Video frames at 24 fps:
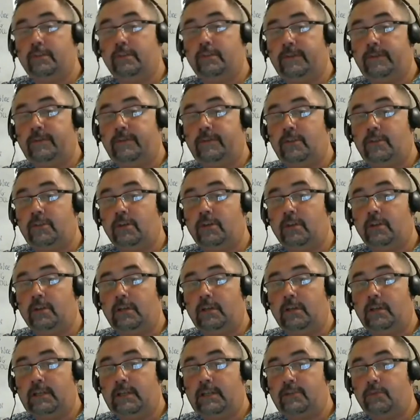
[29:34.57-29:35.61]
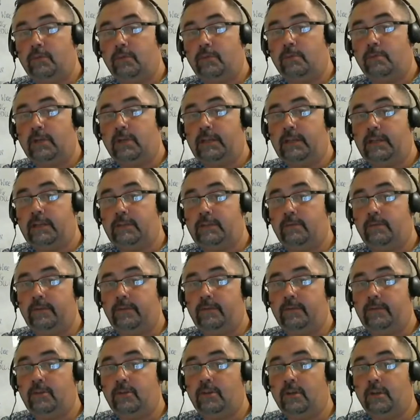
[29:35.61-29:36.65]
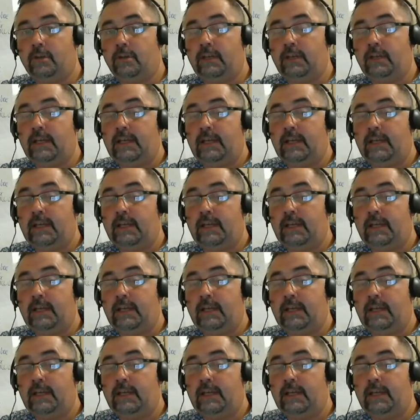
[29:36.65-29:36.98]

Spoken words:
the $50 unless you upgrade to a $50.